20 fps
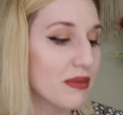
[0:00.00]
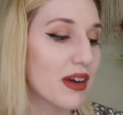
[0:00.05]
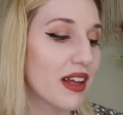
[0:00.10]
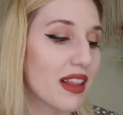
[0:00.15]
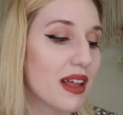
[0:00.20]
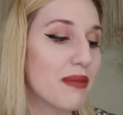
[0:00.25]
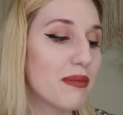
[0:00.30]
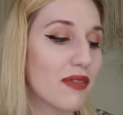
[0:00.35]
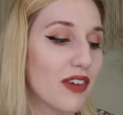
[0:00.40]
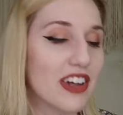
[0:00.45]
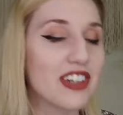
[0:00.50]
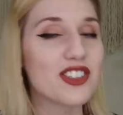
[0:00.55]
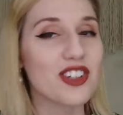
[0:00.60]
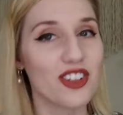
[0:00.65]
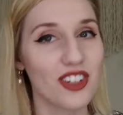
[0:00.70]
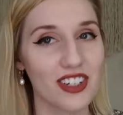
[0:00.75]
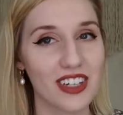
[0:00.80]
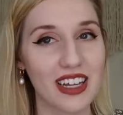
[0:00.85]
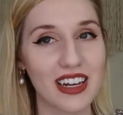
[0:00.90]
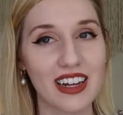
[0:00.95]
let
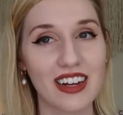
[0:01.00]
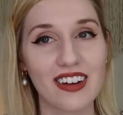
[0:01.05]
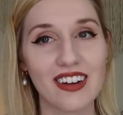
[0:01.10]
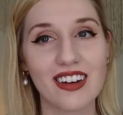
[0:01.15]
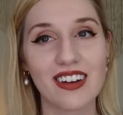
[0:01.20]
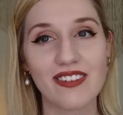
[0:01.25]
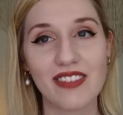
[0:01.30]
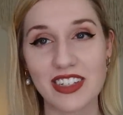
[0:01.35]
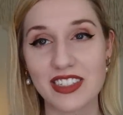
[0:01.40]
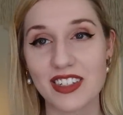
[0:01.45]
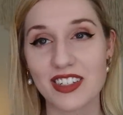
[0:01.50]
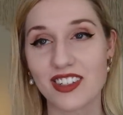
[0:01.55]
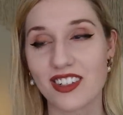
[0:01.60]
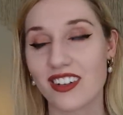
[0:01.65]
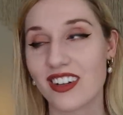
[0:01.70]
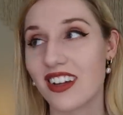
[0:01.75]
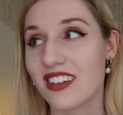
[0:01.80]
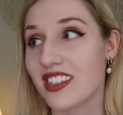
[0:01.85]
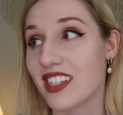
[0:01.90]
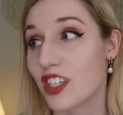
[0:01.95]
Rachel look in here, my sister,
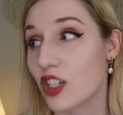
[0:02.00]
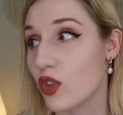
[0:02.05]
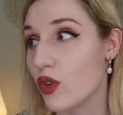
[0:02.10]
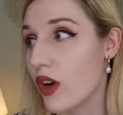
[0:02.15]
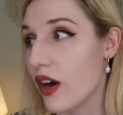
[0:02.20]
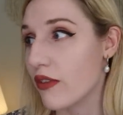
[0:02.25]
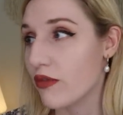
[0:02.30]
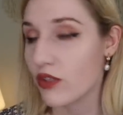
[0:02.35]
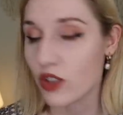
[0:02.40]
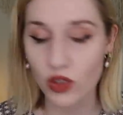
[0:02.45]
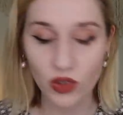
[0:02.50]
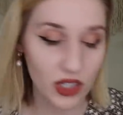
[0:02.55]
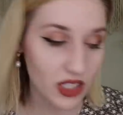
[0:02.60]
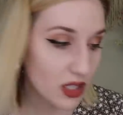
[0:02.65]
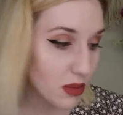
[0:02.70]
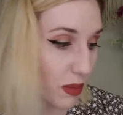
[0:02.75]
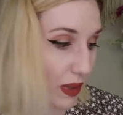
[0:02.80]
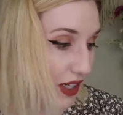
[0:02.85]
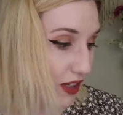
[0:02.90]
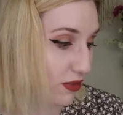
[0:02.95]
and I was like, you get
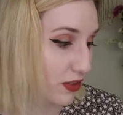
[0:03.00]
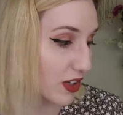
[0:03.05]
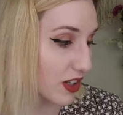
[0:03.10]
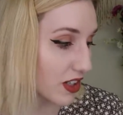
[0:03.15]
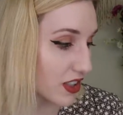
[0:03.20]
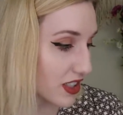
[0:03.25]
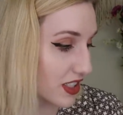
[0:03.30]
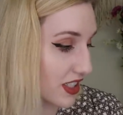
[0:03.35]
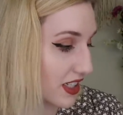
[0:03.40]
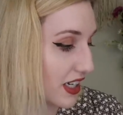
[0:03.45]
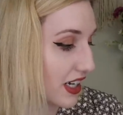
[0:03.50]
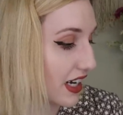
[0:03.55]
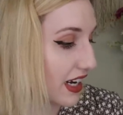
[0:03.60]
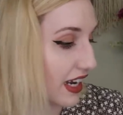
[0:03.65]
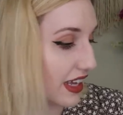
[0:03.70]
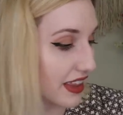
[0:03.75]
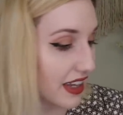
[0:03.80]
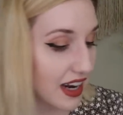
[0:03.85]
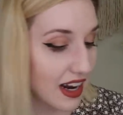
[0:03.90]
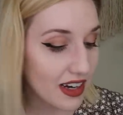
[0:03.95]
to pick first,
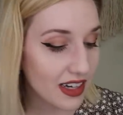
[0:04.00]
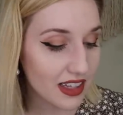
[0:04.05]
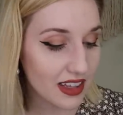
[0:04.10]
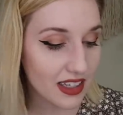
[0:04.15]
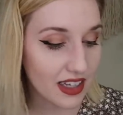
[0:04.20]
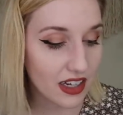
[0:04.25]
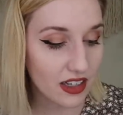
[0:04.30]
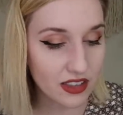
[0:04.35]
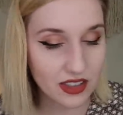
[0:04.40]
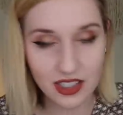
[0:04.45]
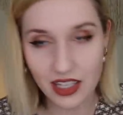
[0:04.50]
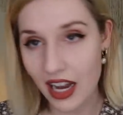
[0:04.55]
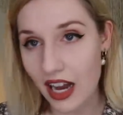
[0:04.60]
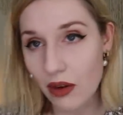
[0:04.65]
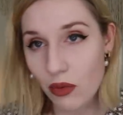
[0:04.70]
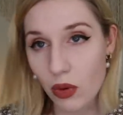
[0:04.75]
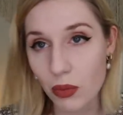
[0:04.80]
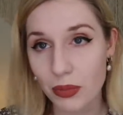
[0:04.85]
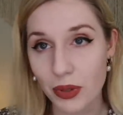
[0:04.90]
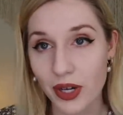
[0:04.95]
and then anything else I
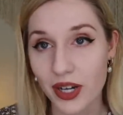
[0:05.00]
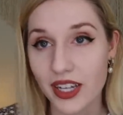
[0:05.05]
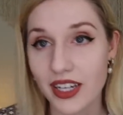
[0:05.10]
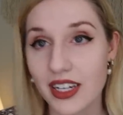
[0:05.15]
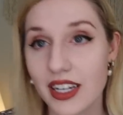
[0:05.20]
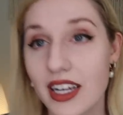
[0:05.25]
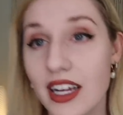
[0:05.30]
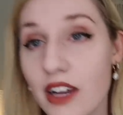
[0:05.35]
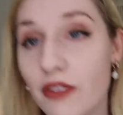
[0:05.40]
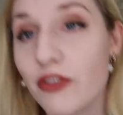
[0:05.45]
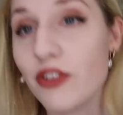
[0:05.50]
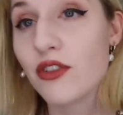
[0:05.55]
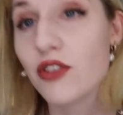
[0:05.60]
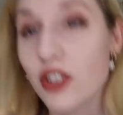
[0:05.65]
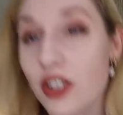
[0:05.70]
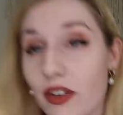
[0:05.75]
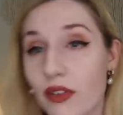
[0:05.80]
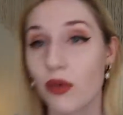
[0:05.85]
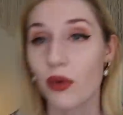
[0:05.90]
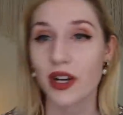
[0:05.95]
will put in a future
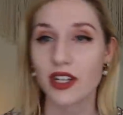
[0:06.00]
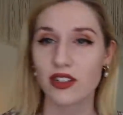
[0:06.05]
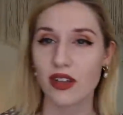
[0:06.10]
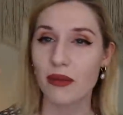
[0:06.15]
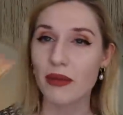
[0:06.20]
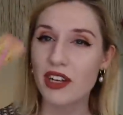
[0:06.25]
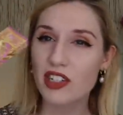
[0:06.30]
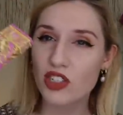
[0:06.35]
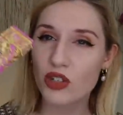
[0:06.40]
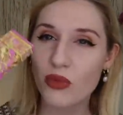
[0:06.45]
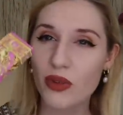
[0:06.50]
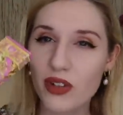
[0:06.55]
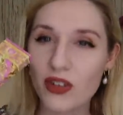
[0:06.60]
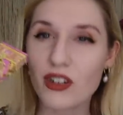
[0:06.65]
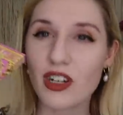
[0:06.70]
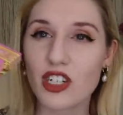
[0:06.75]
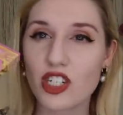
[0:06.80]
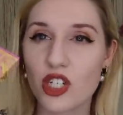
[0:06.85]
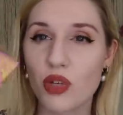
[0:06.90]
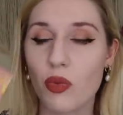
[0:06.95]
giveaway. So I'm not sure whether or
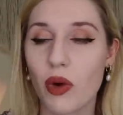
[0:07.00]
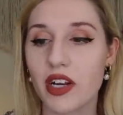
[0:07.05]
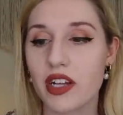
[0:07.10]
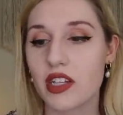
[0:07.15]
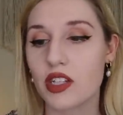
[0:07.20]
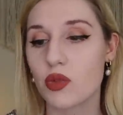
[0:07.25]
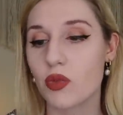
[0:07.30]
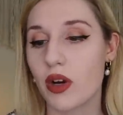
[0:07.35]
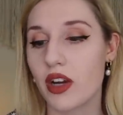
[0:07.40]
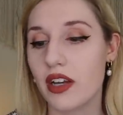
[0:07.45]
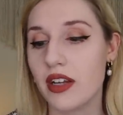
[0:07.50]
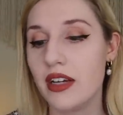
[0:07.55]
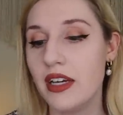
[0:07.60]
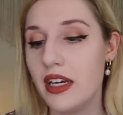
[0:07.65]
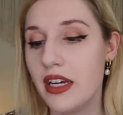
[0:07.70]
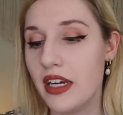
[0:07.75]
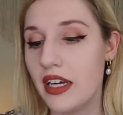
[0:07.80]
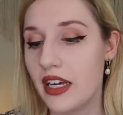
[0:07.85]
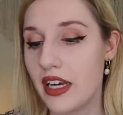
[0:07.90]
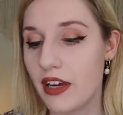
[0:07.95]
not she wanted this one.
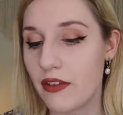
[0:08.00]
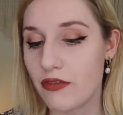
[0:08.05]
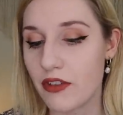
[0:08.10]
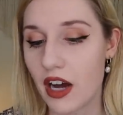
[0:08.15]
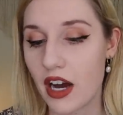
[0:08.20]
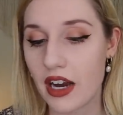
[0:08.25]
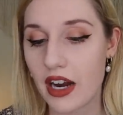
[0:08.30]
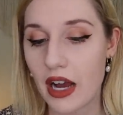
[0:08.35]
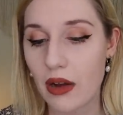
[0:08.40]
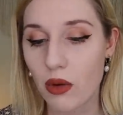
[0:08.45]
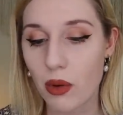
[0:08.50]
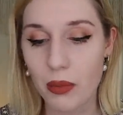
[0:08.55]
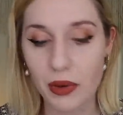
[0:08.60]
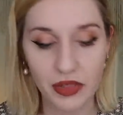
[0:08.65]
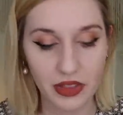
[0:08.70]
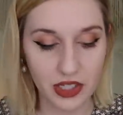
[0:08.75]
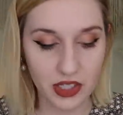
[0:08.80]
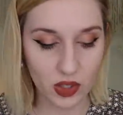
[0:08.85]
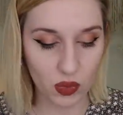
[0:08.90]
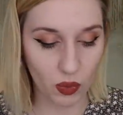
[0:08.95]
If not, I will
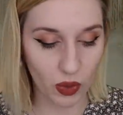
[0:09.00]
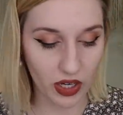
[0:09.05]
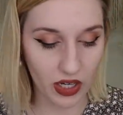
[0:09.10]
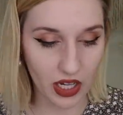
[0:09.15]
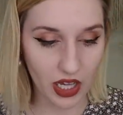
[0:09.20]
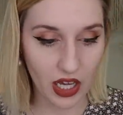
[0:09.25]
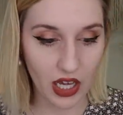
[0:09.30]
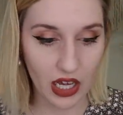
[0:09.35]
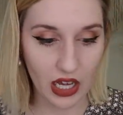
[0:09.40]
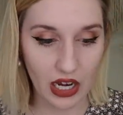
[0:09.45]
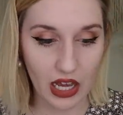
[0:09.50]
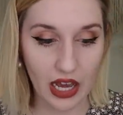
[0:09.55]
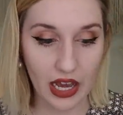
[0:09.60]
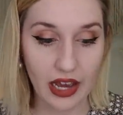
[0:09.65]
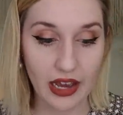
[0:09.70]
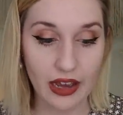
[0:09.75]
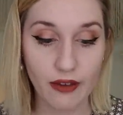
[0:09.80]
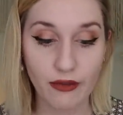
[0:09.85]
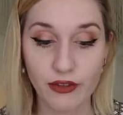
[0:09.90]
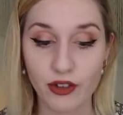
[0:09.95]
put this one in
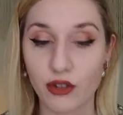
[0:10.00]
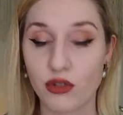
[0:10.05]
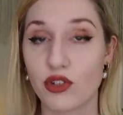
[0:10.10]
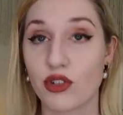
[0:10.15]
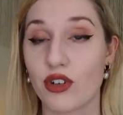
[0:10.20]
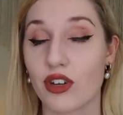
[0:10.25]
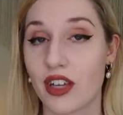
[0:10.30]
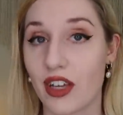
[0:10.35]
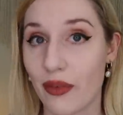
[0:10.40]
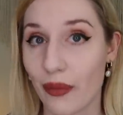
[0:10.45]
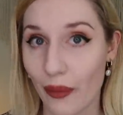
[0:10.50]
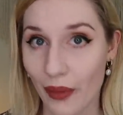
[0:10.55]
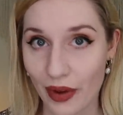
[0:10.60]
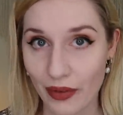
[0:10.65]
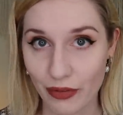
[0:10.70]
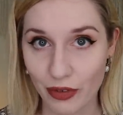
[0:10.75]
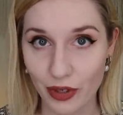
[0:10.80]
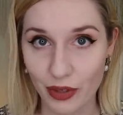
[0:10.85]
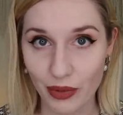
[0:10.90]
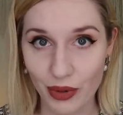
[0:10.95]
a future giveaway
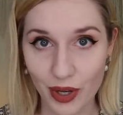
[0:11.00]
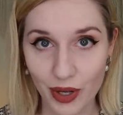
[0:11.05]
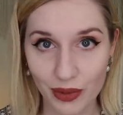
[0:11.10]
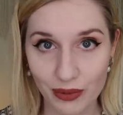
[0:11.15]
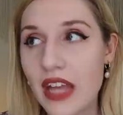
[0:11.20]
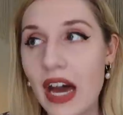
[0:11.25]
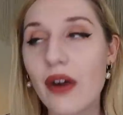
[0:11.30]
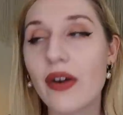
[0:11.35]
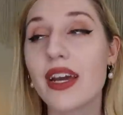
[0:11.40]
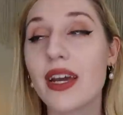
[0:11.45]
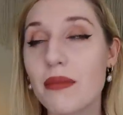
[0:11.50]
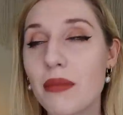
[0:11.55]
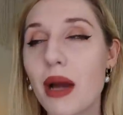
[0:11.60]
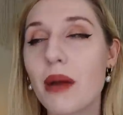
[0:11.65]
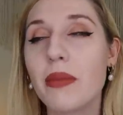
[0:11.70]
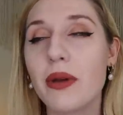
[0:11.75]
for you all. Now, in my